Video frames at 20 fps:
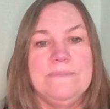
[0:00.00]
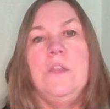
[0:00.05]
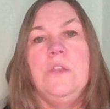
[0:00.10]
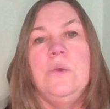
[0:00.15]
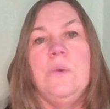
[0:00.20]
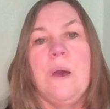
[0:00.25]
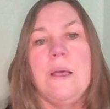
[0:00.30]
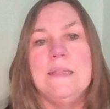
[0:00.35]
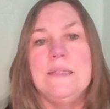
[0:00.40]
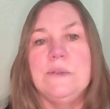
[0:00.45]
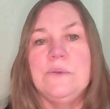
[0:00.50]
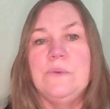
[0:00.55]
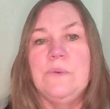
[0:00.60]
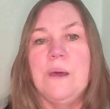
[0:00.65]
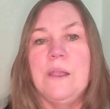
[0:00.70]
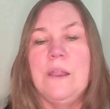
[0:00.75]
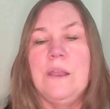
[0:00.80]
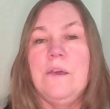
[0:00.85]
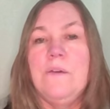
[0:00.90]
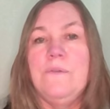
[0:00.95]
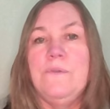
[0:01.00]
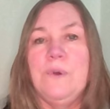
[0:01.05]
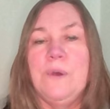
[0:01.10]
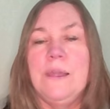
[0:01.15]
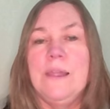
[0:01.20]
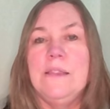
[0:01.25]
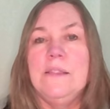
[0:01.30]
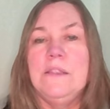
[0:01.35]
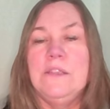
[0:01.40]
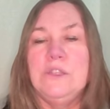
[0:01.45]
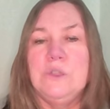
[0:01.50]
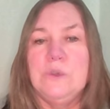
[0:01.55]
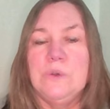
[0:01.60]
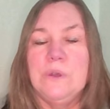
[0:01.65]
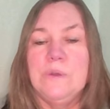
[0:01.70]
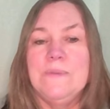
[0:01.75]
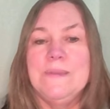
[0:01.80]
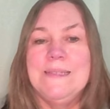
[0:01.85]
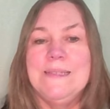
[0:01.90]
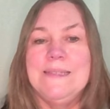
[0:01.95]
You also want to avoid the
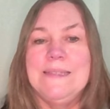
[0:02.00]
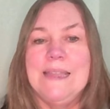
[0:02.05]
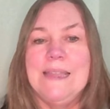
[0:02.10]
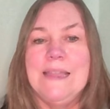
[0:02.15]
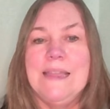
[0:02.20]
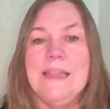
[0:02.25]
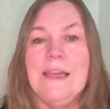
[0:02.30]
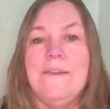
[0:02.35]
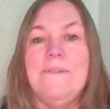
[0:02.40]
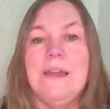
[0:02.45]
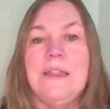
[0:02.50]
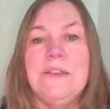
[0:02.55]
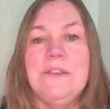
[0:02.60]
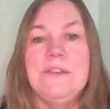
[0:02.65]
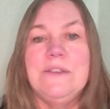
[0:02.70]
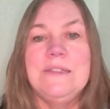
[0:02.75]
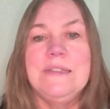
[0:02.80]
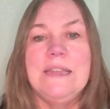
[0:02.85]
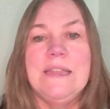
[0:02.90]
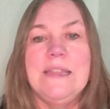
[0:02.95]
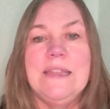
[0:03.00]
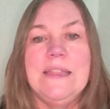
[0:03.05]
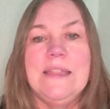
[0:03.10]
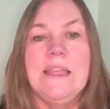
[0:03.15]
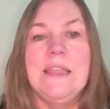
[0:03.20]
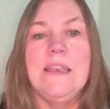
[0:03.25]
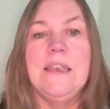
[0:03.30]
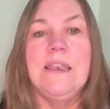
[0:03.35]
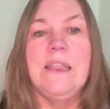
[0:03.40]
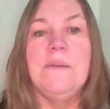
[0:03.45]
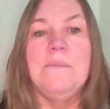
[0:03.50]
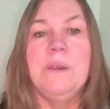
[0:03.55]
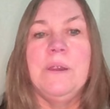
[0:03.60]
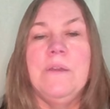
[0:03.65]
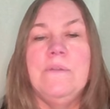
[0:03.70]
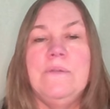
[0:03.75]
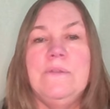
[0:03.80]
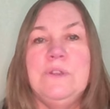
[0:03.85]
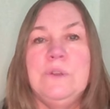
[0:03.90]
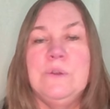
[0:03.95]
joker mistake of understanding that number
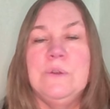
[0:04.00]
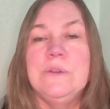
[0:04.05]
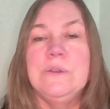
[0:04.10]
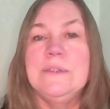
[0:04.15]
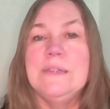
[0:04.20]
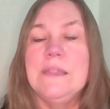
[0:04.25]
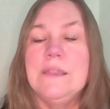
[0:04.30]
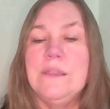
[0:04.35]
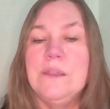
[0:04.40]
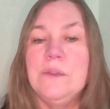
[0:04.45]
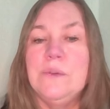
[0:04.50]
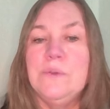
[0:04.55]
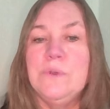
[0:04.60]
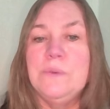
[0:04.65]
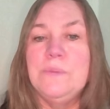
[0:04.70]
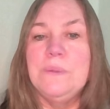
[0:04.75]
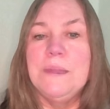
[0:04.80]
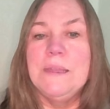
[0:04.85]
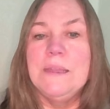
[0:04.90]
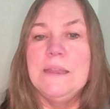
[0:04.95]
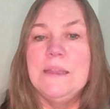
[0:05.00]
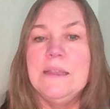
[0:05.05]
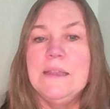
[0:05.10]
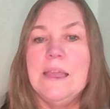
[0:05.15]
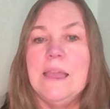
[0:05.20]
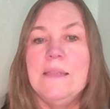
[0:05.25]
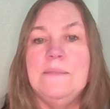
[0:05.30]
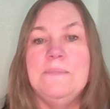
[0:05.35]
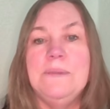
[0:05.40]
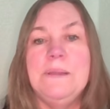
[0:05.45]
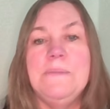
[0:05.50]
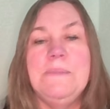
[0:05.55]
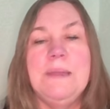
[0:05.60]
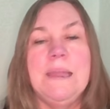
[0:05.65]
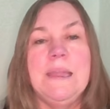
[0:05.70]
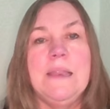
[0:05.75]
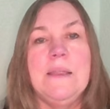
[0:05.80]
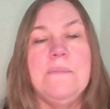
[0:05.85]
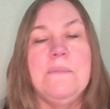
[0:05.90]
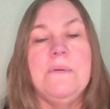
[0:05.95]
of jokers in the grouping can be
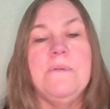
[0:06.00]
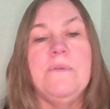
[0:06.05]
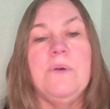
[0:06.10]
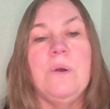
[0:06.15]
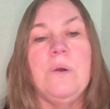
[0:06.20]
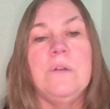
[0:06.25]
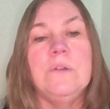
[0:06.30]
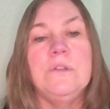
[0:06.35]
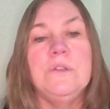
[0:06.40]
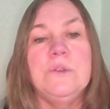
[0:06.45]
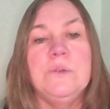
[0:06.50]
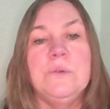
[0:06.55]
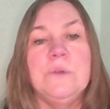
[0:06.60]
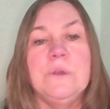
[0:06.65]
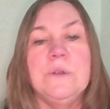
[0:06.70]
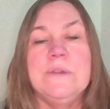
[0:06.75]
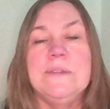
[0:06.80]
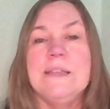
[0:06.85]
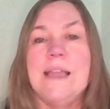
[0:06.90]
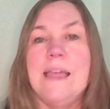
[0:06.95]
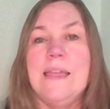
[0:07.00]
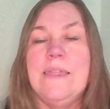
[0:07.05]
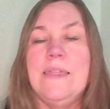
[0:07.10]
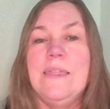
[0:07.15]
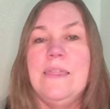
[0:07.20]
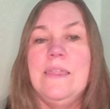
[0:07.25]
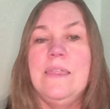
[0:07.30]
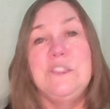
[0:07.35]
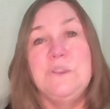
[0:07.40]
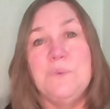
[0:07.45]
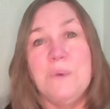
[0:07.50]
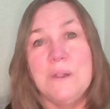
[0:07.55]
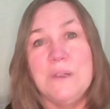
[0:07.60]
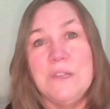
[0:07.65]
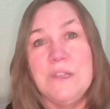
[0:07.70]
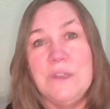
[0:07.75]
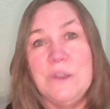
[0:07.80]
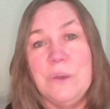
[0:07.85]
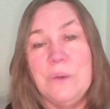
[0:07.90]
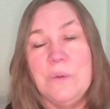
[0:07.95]
made up of all jokers and want to
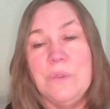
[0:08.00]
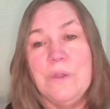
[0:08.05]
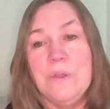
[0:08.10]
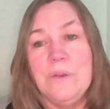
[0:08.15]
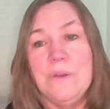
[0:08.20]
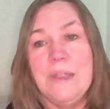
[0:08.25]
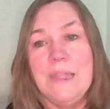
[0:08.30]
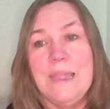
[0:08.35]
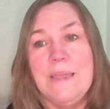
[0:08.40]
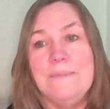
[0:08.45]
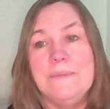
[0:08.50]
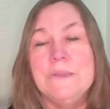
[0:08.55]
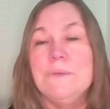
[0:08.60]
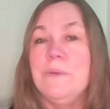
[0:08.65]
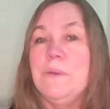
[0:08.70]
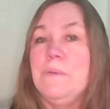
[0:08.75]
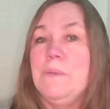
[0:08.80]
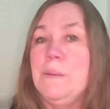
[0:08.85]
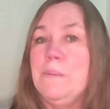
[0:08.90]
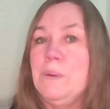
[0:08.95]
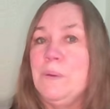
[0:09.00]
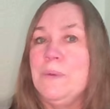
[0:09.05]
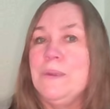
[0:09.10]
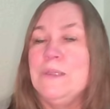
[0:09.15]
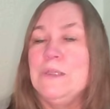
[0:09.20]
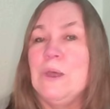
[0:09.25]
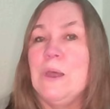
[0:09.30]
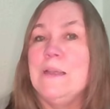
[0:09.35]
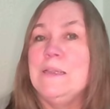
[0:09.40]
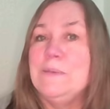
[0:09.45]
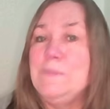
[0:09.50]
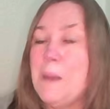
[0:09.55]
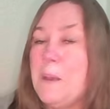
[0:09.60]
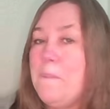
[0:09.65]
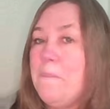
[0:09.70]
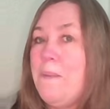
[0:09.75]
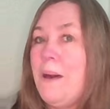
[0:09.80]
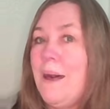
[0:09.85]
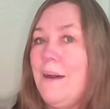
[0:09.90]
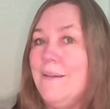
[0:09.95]
know their names. Remember, we talked
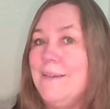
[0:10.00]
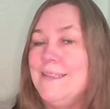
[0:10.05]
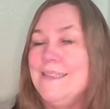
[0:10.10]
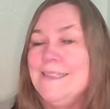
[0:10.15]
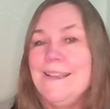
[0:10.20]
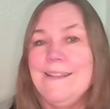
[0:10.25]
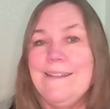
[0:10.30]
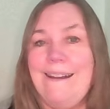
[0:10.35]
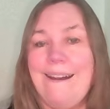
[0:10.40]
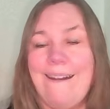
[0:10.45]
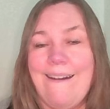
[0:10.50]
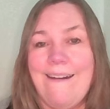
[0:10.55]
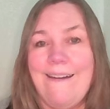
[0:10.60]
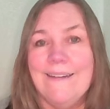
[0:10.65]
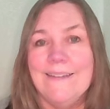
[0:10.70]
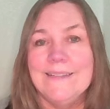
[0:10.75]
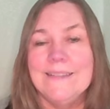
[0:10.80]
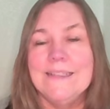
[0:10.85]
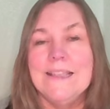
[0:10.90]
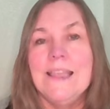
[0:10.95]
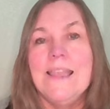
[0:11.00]
about pungs and kongs.